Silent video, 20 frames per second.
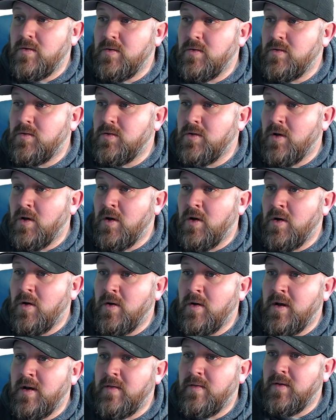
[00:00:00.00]

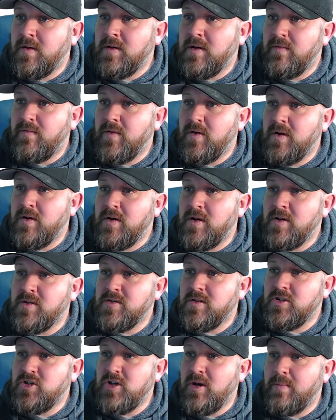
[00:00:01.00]
So anything different here? Here's
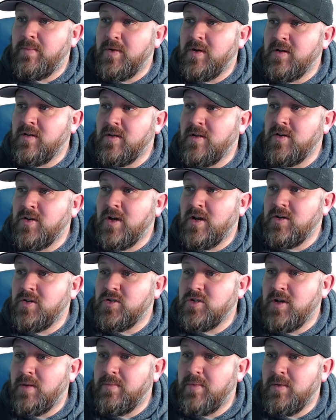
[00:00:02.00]
the shipping, and then you got your
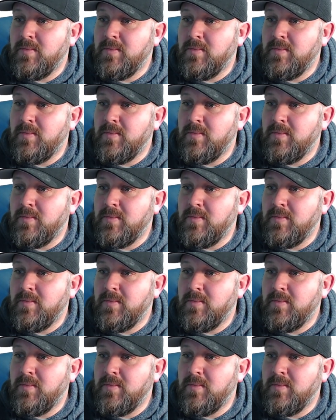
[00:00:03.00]
shipping